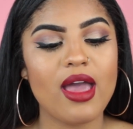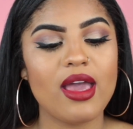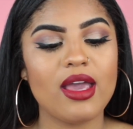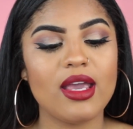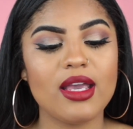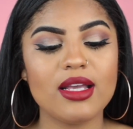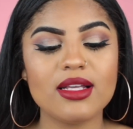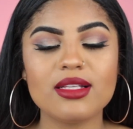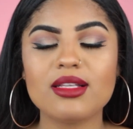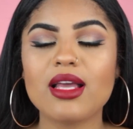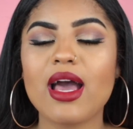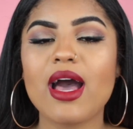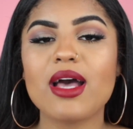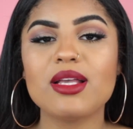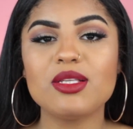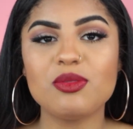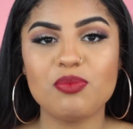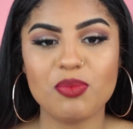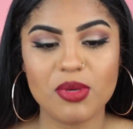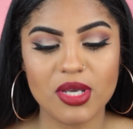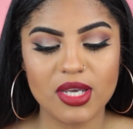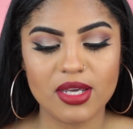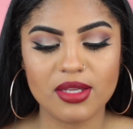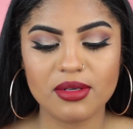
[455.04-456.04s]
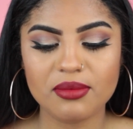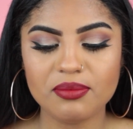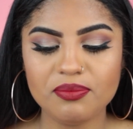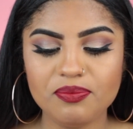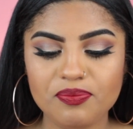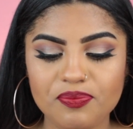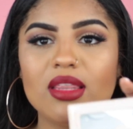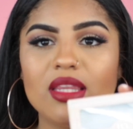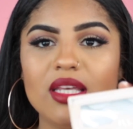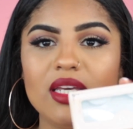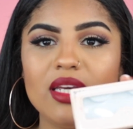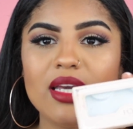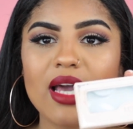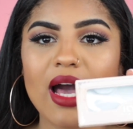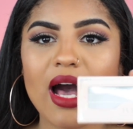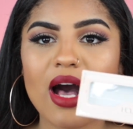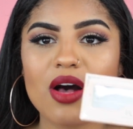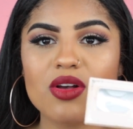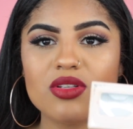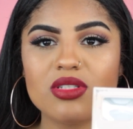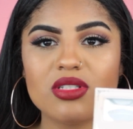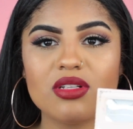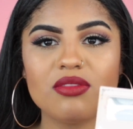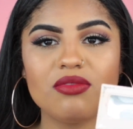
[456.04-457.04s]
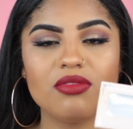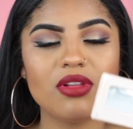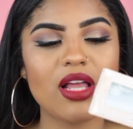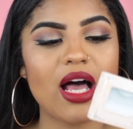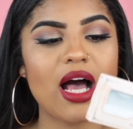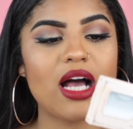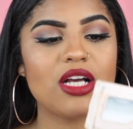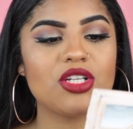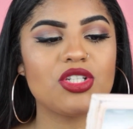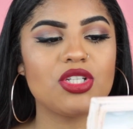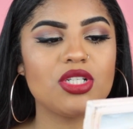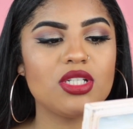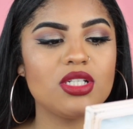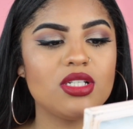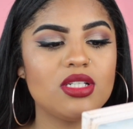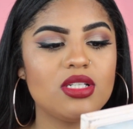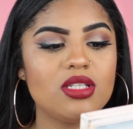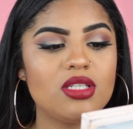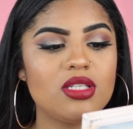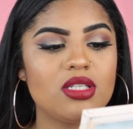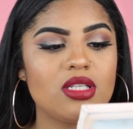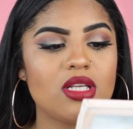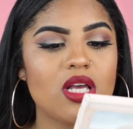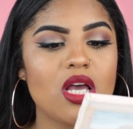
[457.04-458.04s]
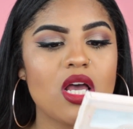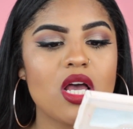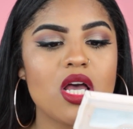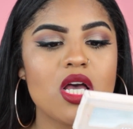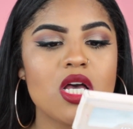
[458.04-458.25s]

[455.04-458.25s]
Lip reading: It has been the House of Lashes,